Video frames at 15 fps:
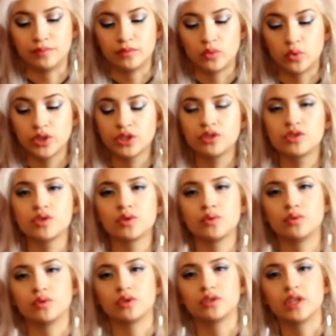When you
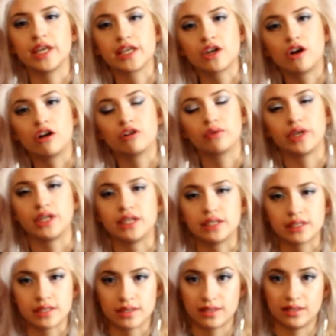do card
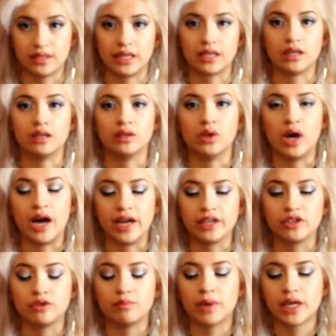readings a lot,
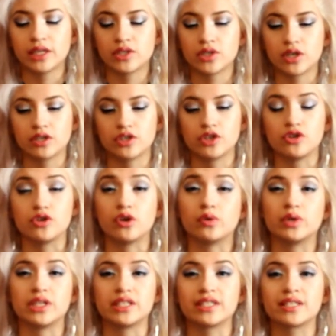you might start to
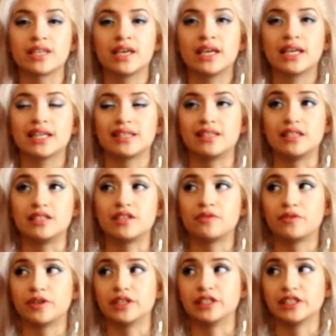notice the
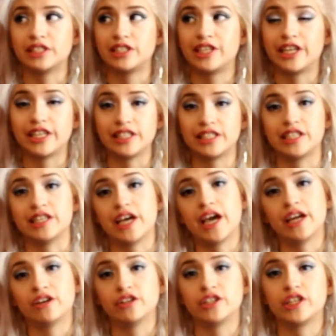different change in
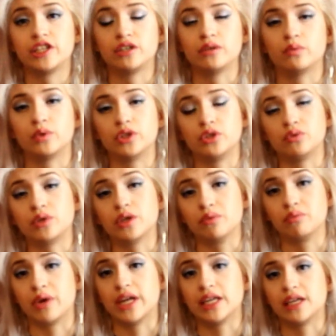energy when you get
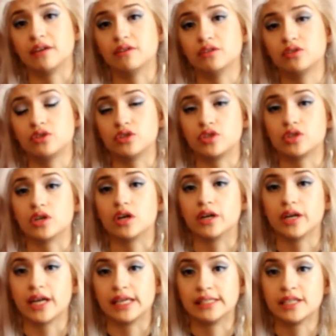ready to start
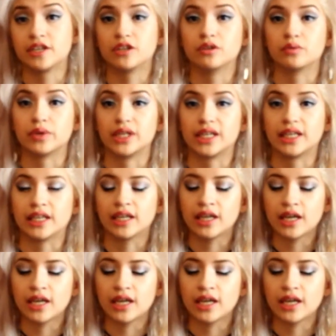a tarot reading.